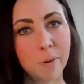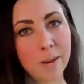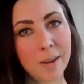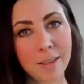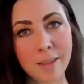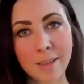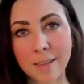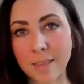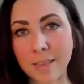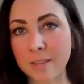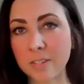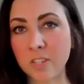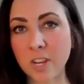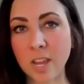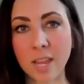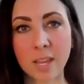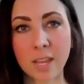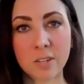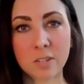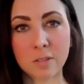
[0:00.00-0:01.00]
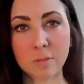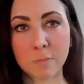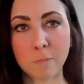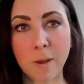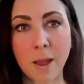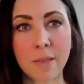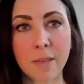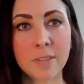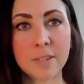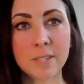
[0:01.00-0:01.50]
but it can change
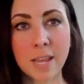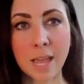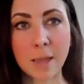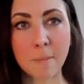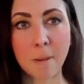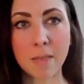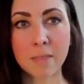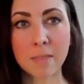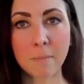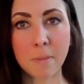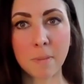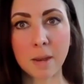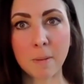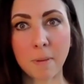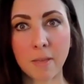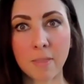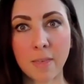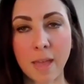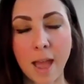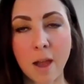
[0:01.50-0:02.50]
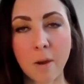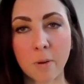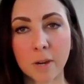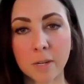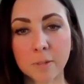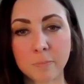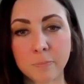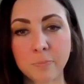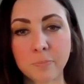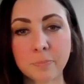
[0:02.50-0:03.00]
by the day, by the minute, by the
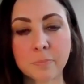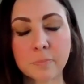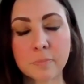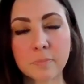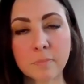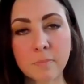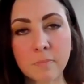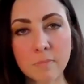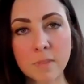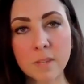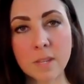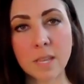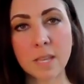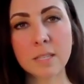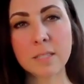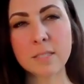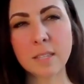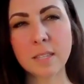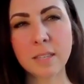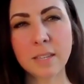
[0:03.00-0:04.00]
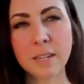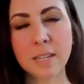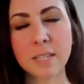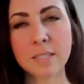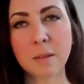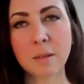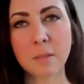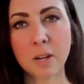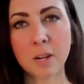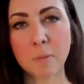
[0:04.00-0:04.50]
hour. Insulin
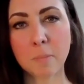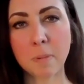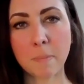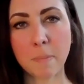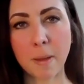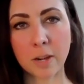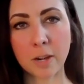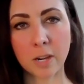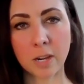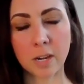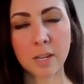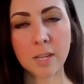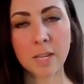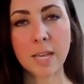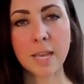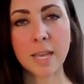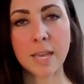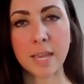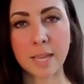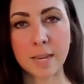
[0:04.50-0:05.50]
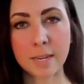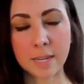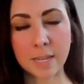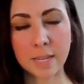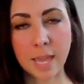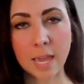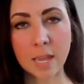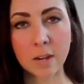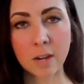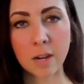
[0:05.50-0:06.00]
is a little bit better
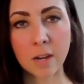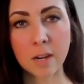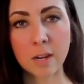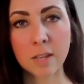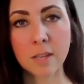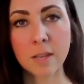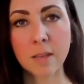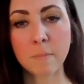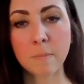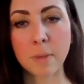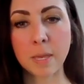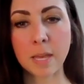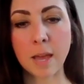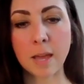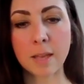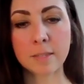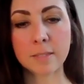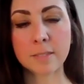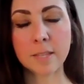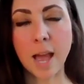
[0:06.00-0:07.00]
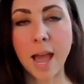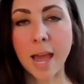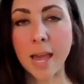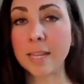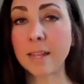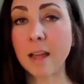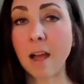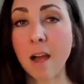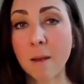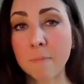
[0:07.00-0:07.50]
indicator because
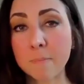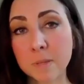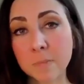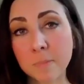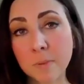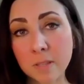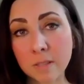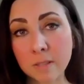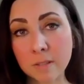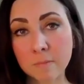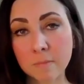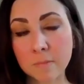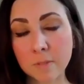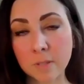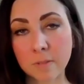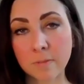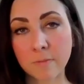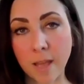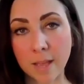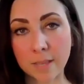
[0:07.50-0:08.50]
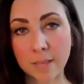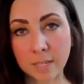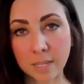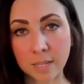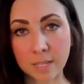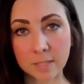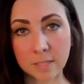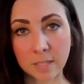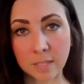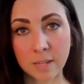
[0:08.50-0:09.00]
optimal
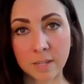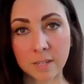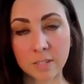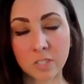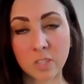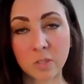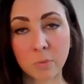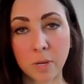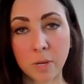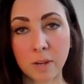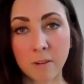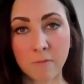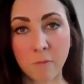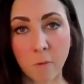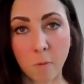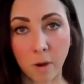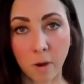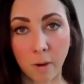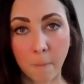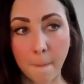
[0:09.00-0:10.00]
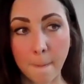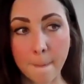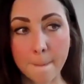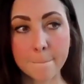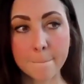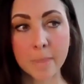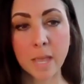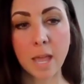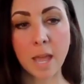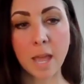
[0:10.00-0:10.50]
fasting insulin is 3 to 4.
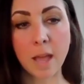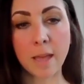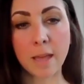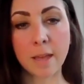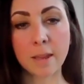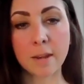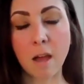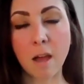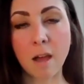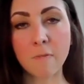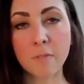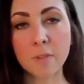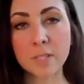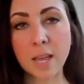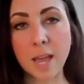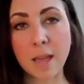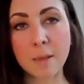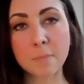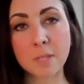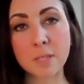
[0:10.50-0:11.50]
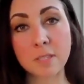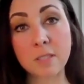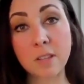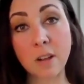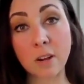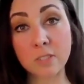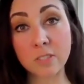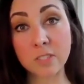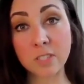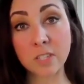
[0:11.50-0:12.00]
And oftentimes it
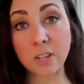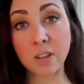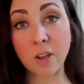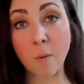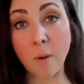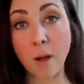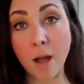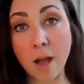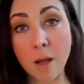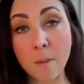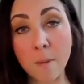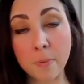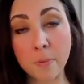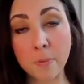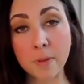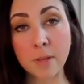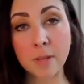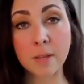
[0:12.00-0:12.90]
starts to go up